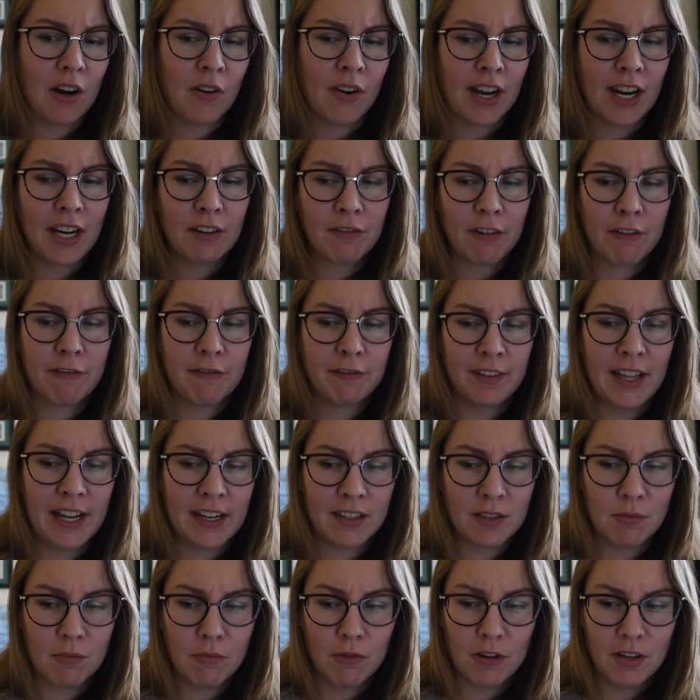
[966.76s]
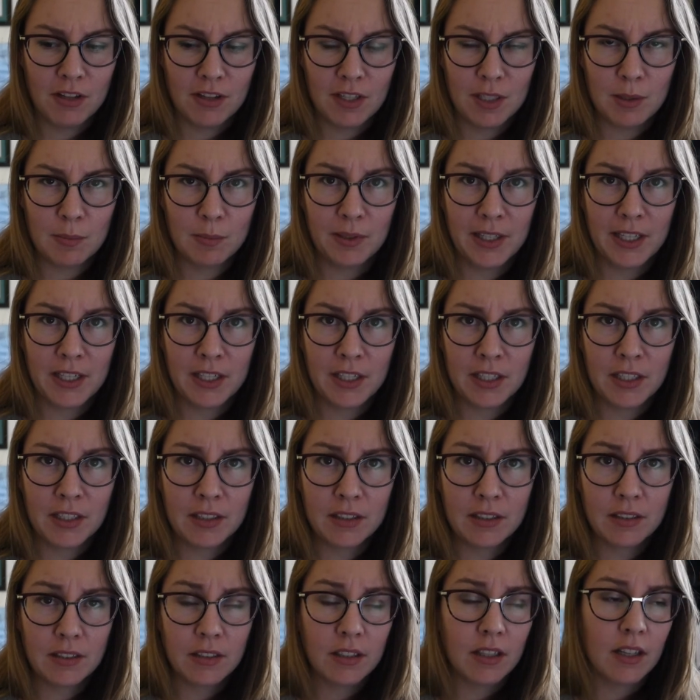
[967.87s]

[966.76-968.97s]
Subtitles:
I don't know, kind of reflect more in this planner